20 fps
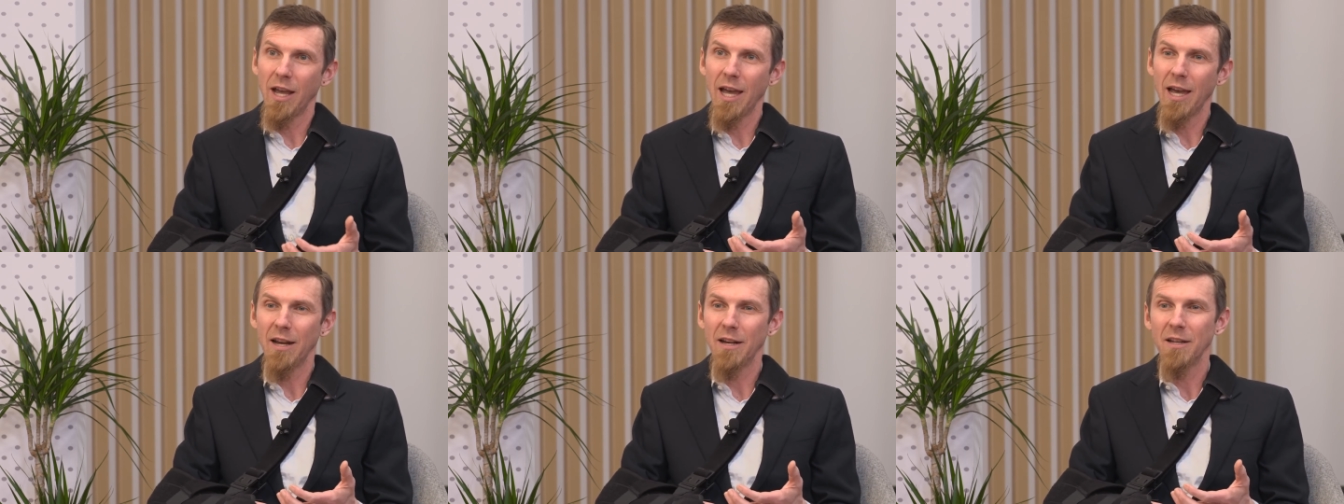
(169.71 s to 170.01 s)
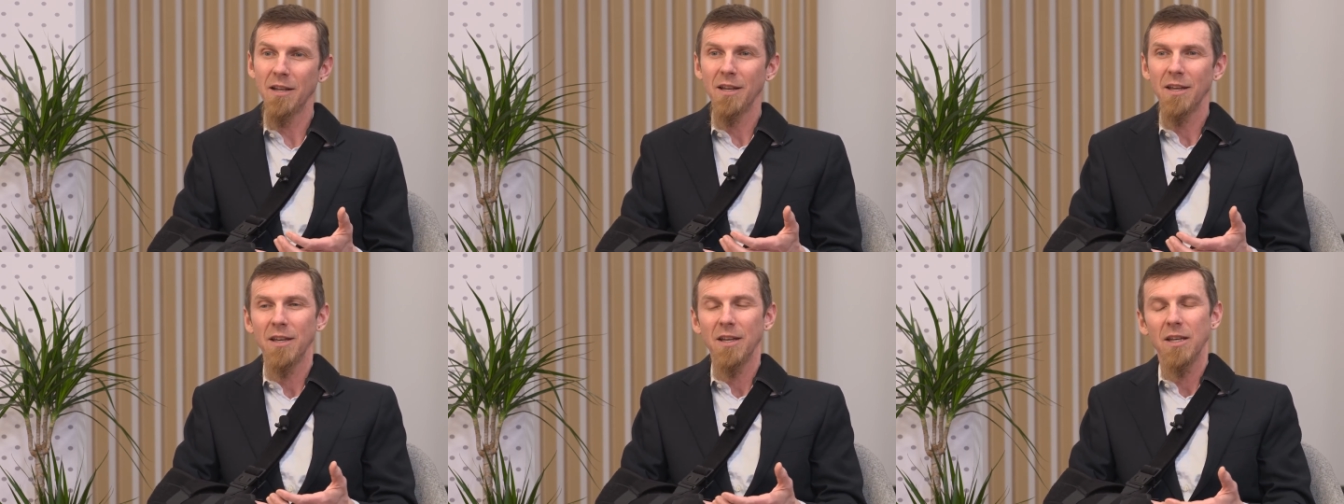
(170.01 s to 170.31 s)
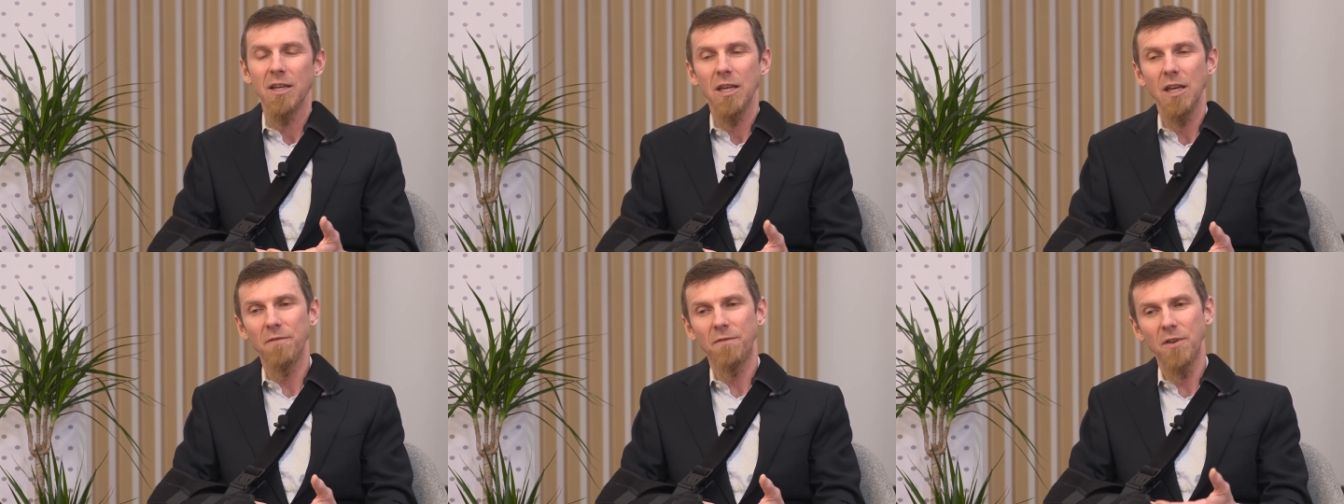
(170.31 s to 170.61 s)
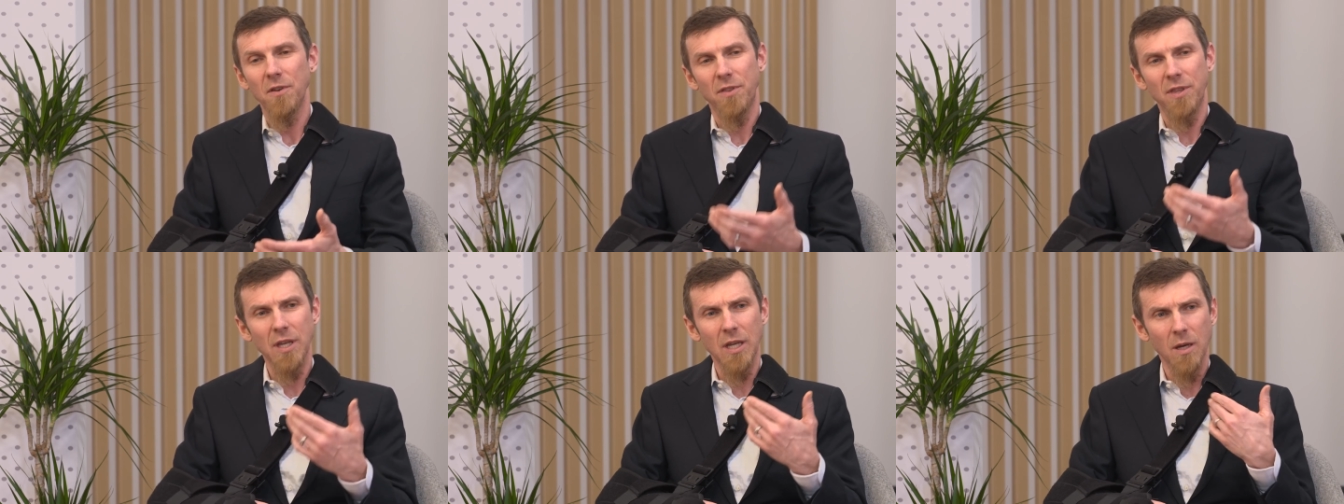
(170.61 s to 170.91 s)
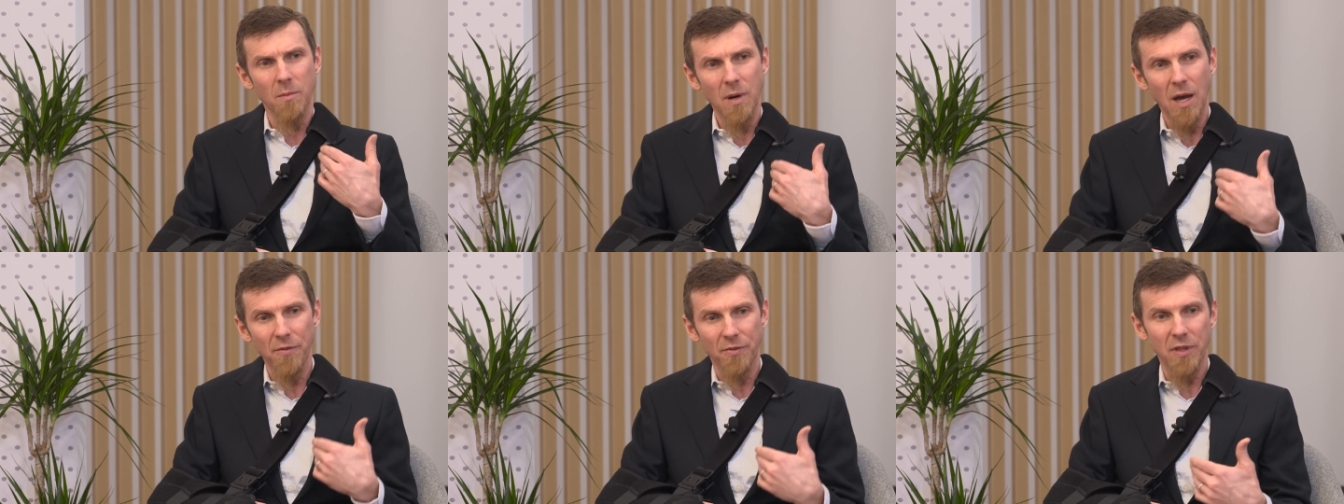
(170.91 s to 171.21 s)
And if you think
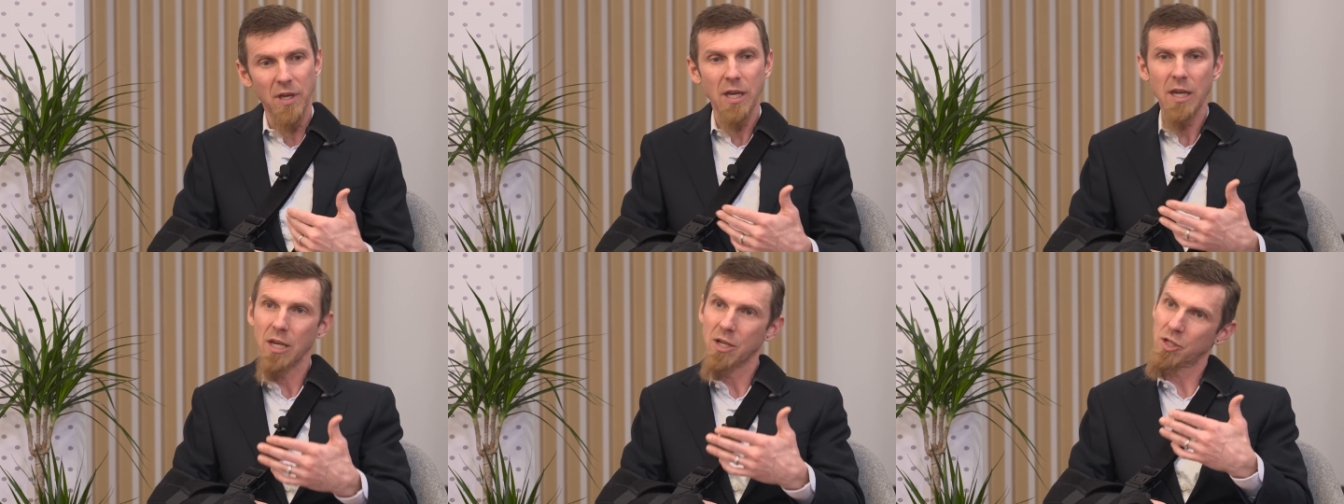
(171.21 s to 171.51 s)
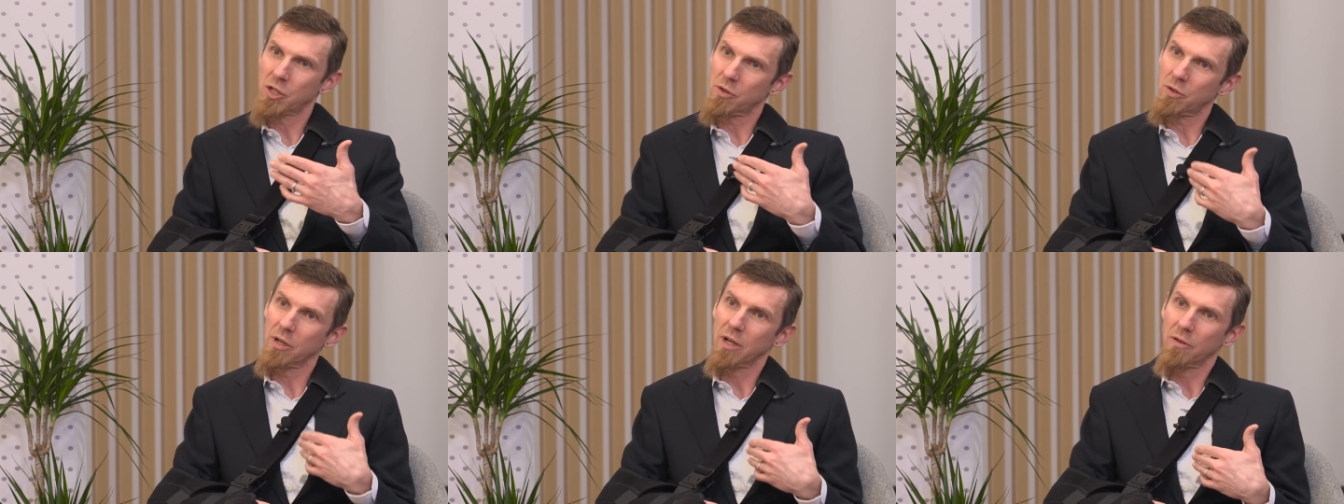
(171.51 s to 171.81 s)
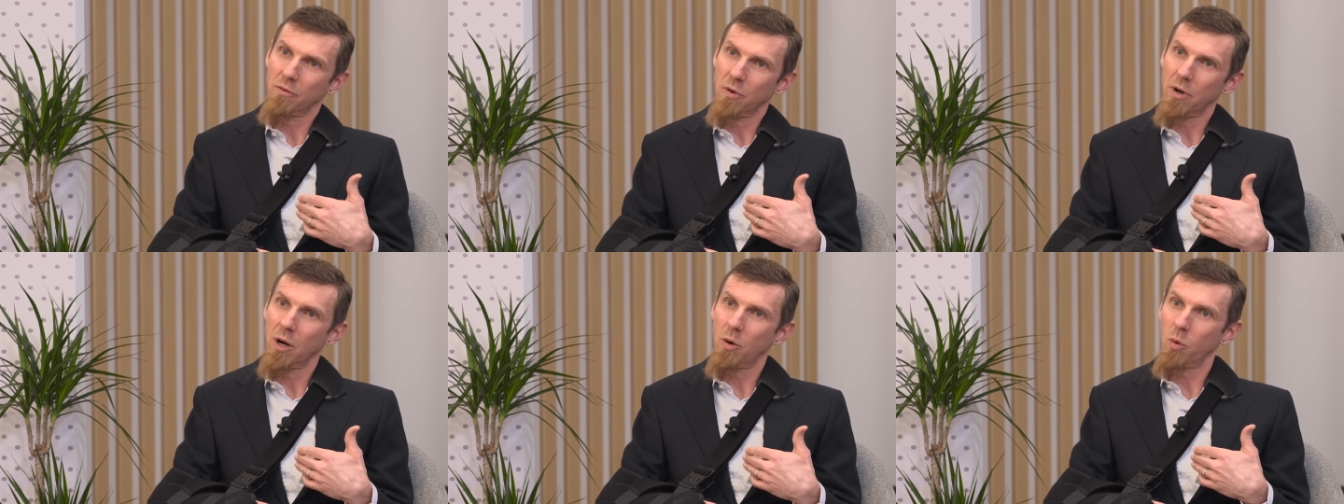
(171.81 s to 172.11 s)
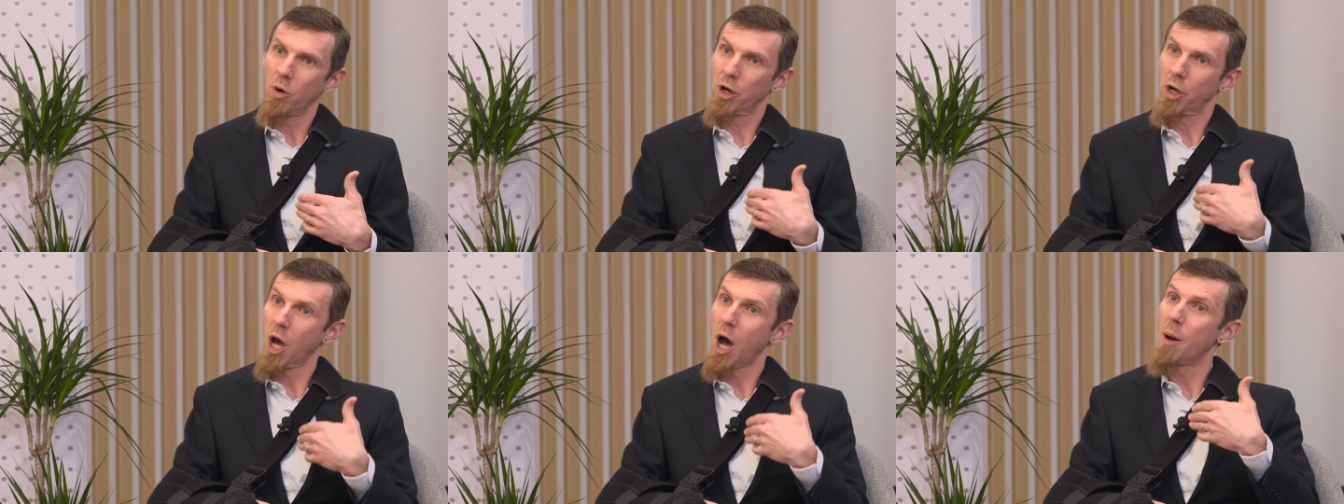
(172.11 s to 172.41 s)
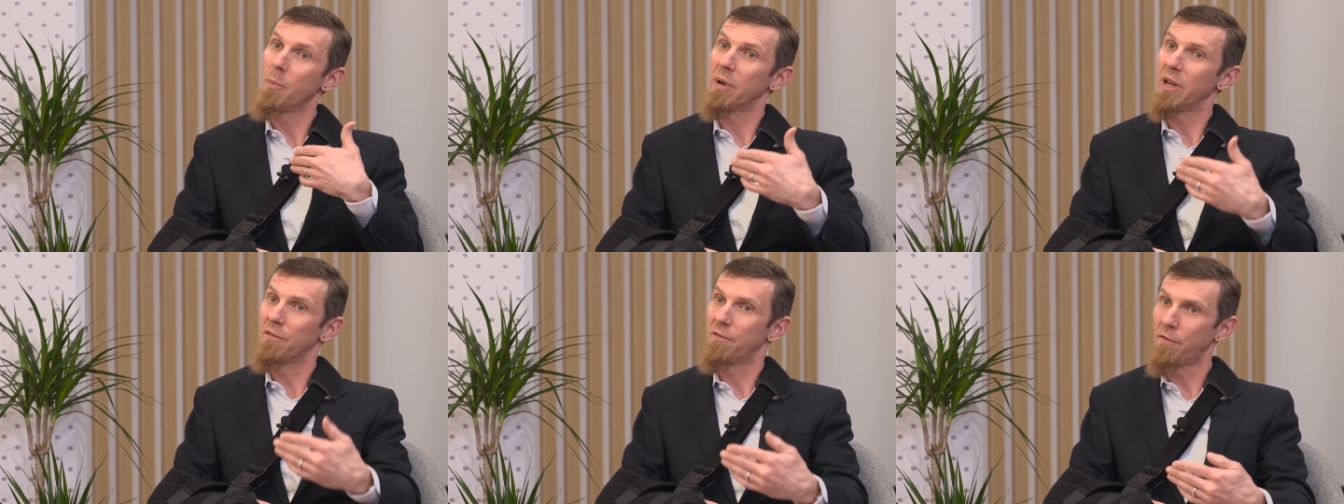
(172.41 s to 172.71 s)
about the history of where we're
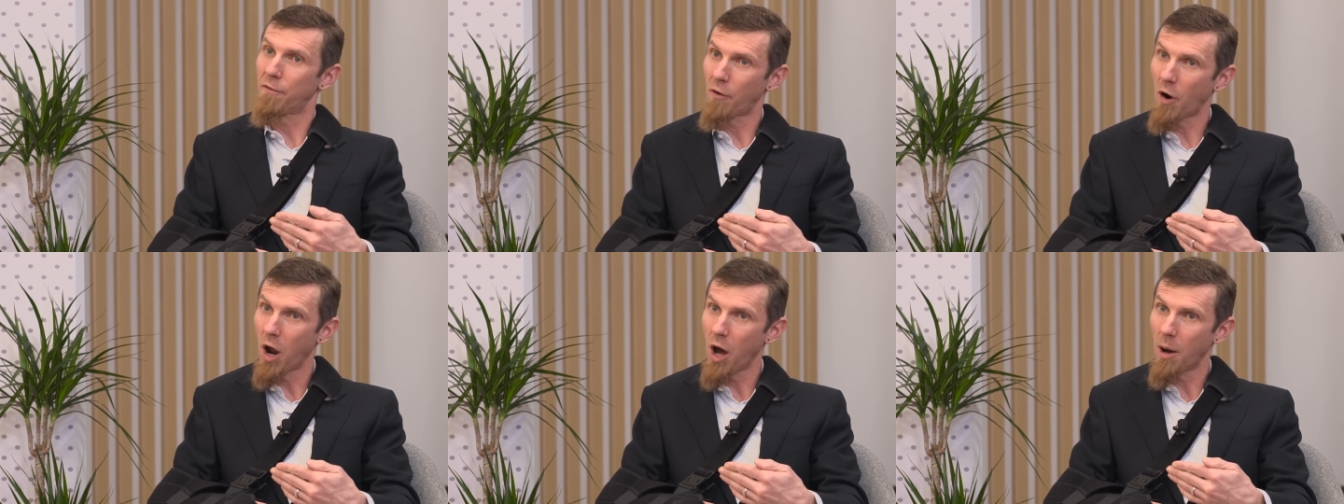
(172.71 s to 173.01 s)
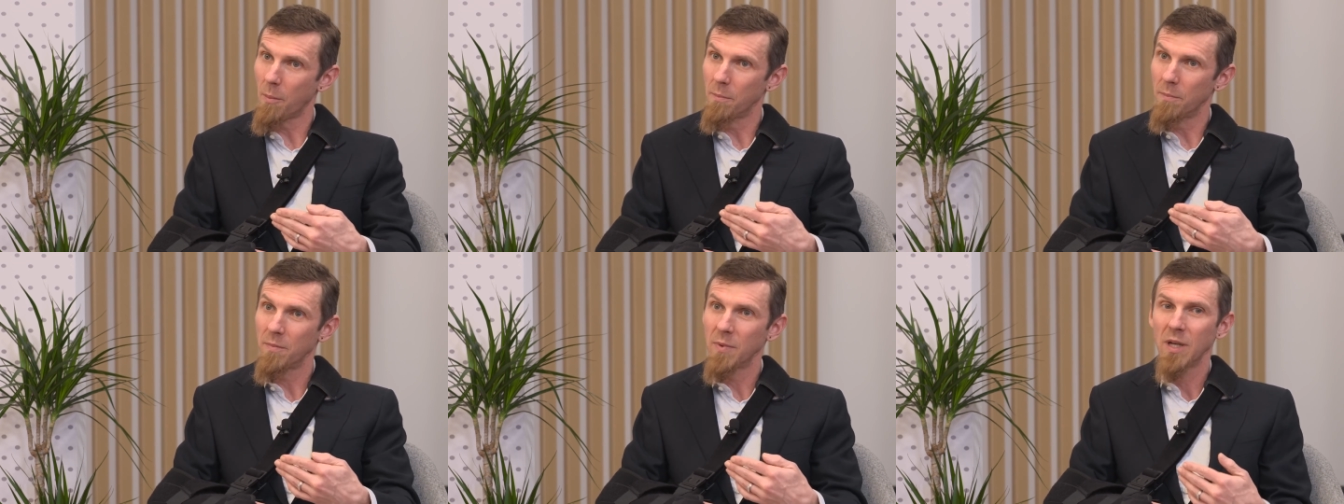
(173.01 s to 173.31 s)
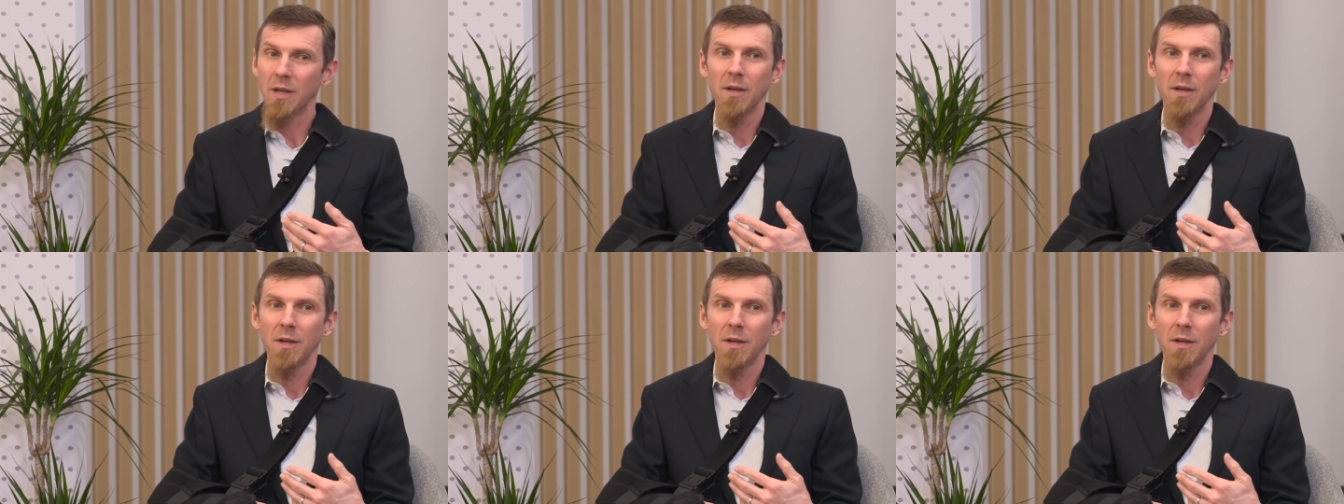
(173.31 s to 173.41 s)
coming from,